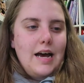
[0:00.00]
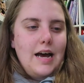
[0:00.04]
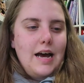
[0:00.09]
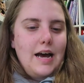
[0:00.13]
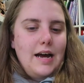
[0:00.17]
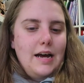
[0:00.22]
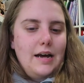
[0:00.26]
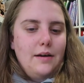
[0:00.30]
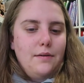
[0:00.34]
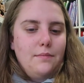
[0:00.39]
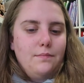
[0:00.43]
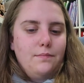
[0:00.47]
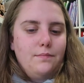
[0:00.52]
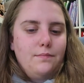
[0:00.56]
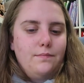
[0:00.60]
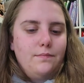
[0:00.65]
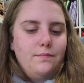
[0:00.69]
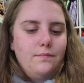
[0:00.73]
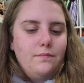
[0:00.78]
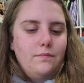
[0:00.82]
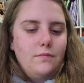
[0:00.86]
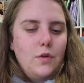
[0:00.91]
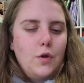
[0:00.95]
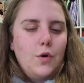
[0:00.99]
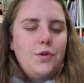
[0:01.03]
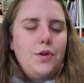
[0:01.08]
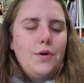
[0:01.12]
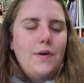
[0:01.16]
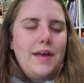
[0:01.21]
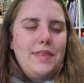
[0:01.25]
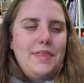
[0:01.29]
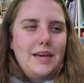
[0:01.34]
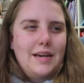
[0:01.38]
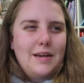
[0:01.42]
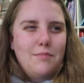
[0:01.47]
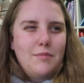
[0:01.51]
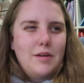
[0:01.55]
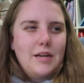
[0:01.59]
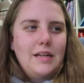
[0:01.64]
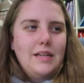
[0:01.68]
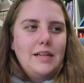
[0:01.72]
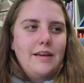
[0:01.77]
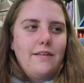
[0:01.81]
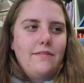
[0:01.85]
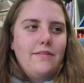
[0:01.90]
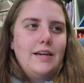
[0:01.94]
Although I think I'm
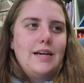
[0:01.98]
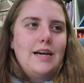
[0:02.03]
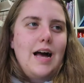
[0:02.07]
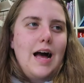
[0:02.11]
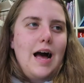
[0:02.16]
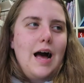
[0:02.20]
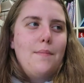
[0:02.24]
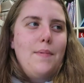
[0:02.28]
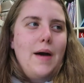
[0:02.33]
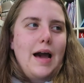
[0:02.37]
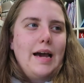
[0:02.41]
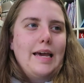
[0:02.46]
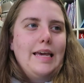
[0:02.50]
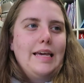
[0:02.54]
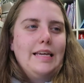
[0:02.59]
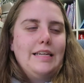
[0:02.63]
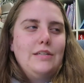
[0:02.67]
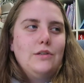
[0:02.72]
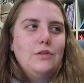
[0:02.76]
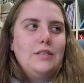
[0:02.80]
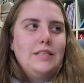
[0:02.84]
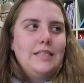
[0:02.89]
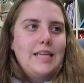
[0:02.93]
gonna leave the car packing until